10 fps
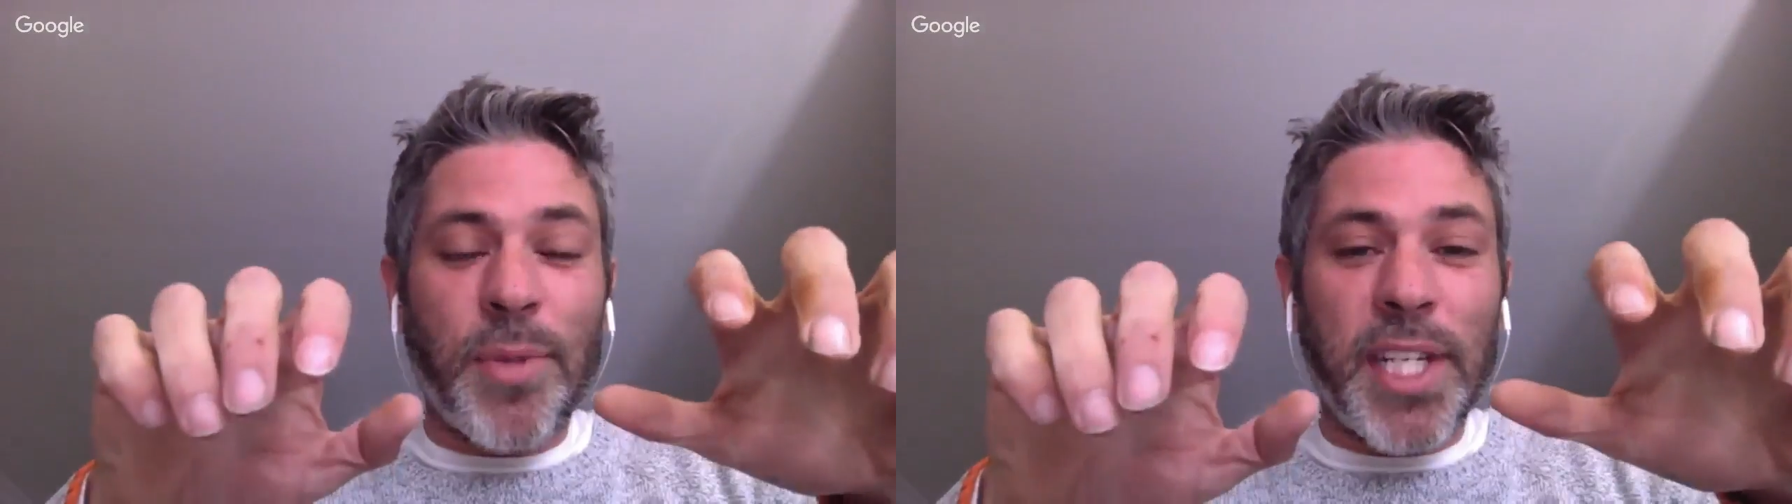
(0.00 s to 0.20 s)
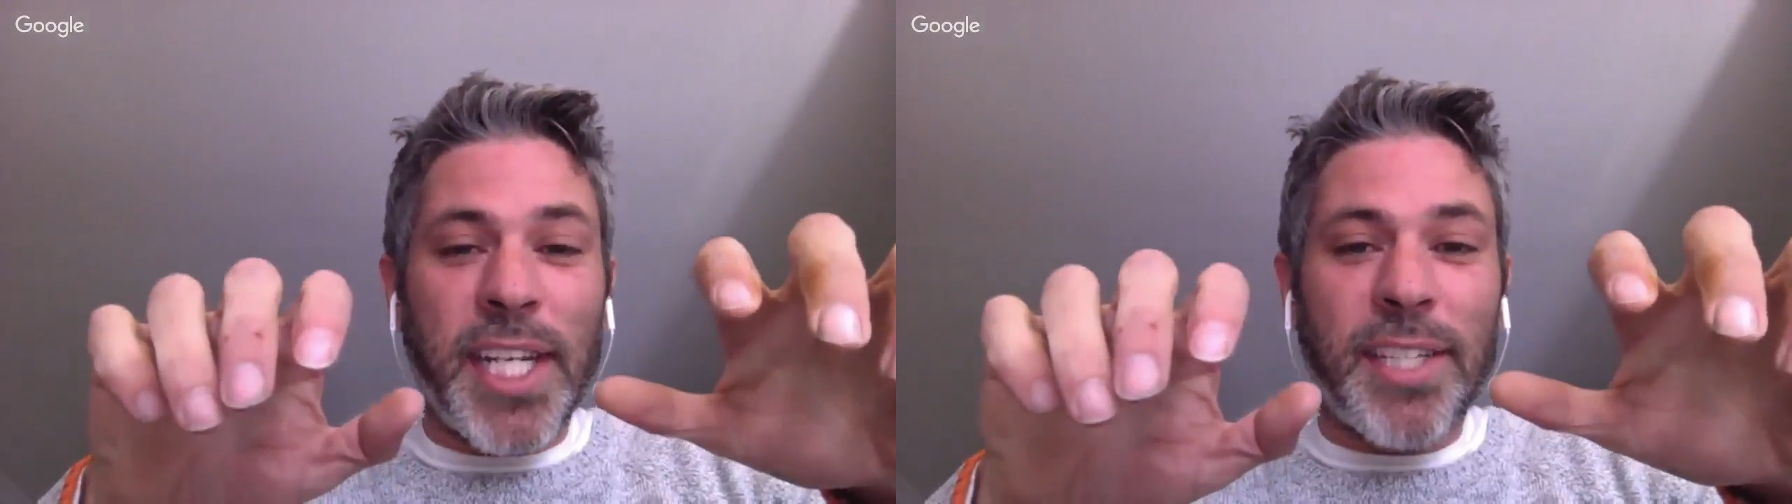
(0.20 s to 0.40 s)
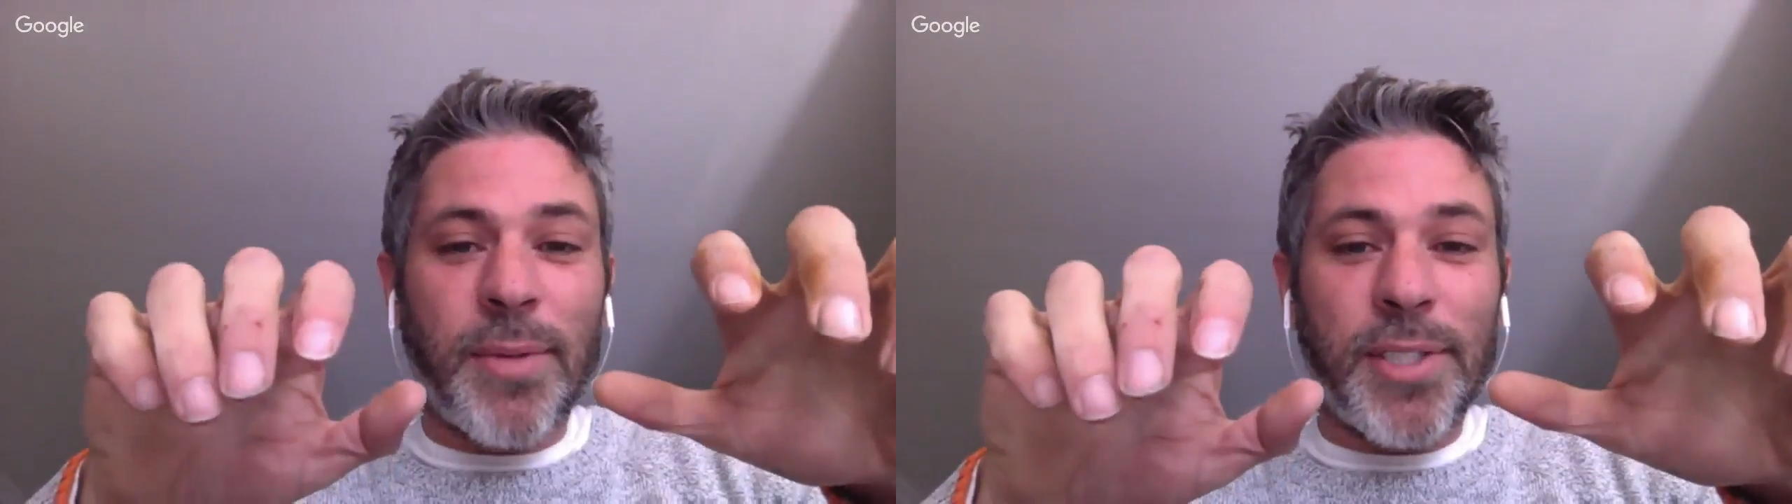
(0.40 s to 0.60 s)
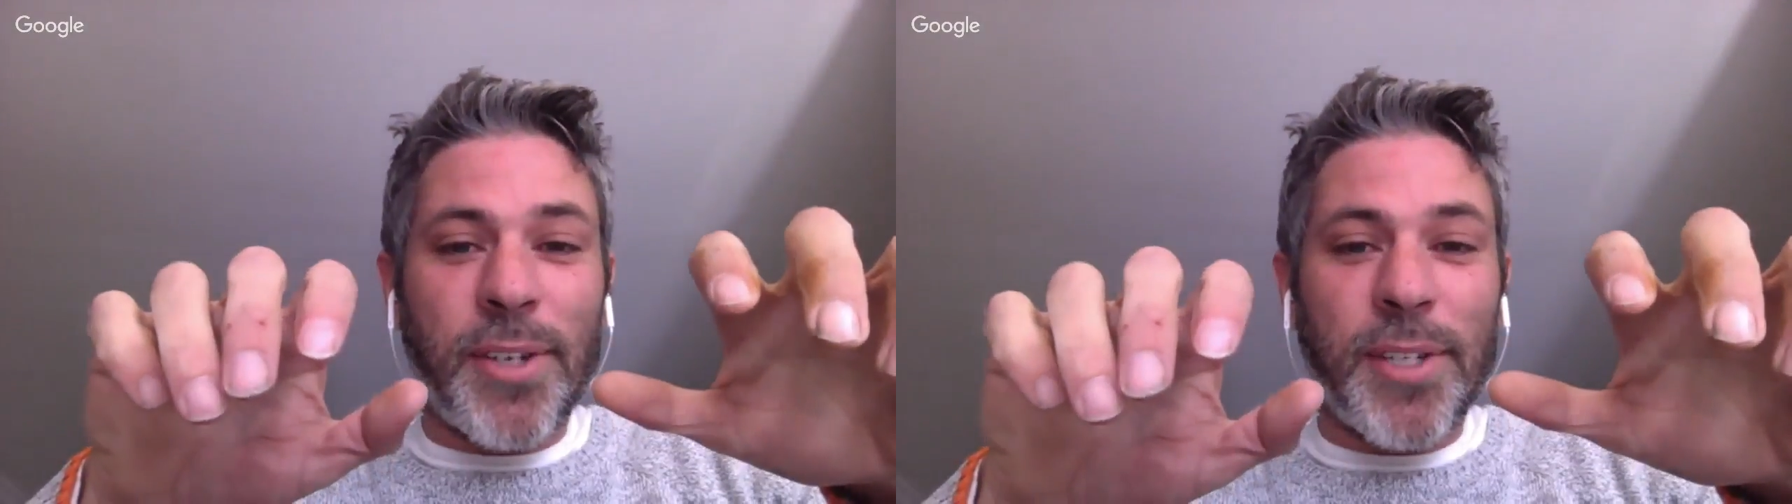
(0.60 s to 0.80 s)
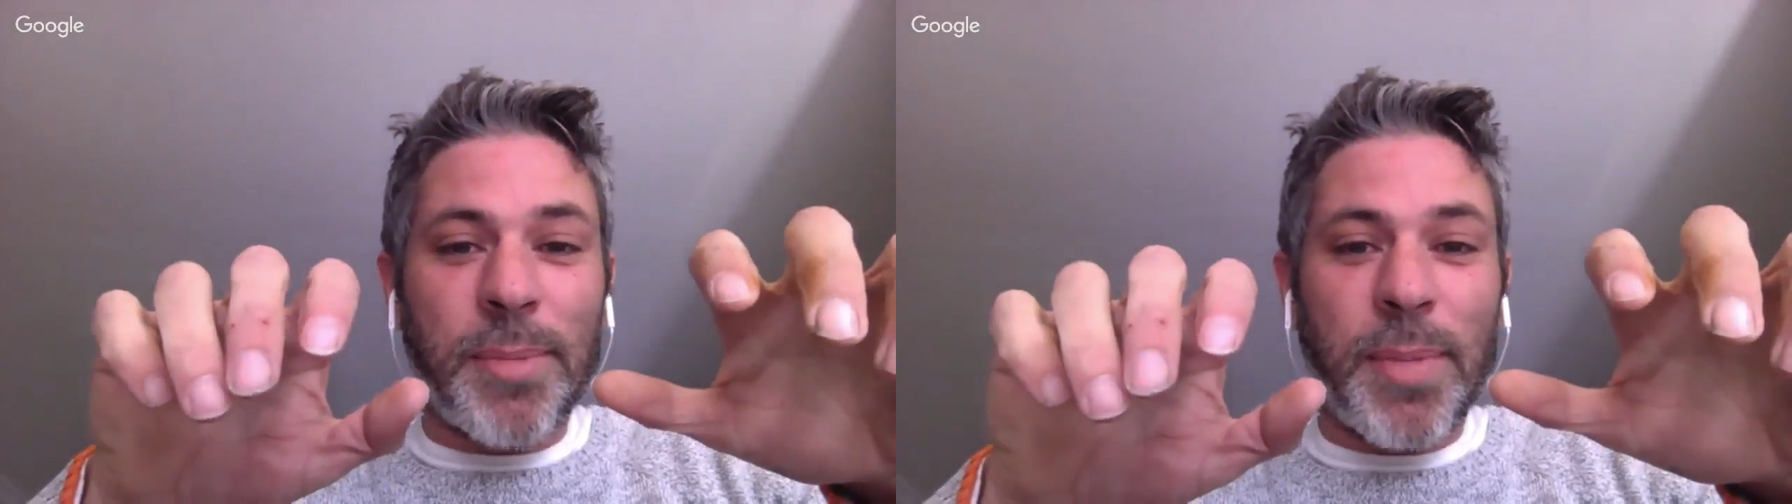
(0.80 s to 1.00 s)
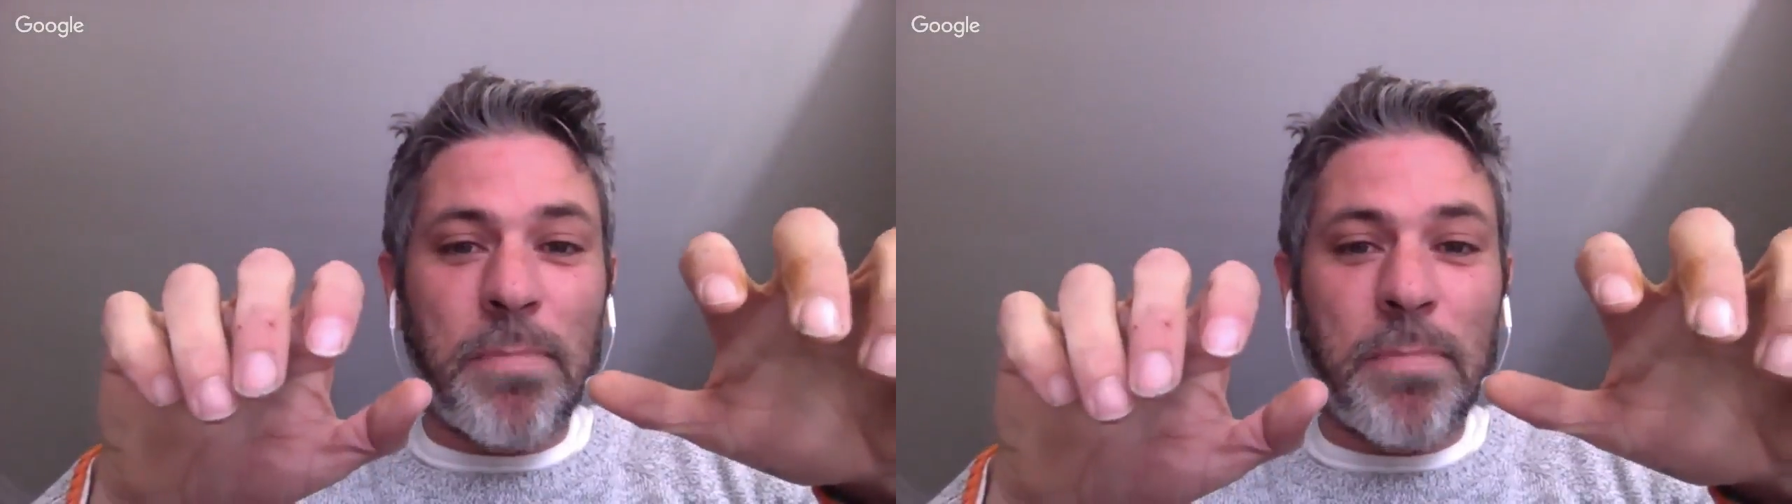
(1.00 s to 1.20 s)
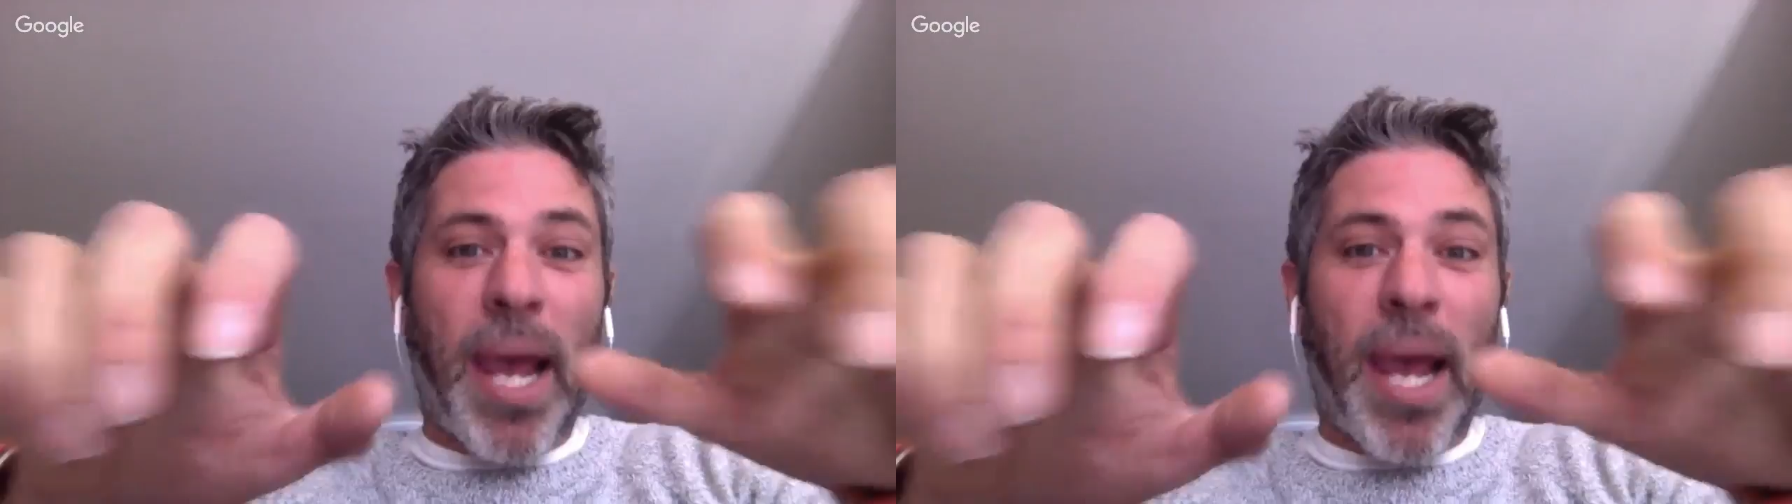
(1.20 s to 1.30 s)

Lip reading: When you get to a certain speed,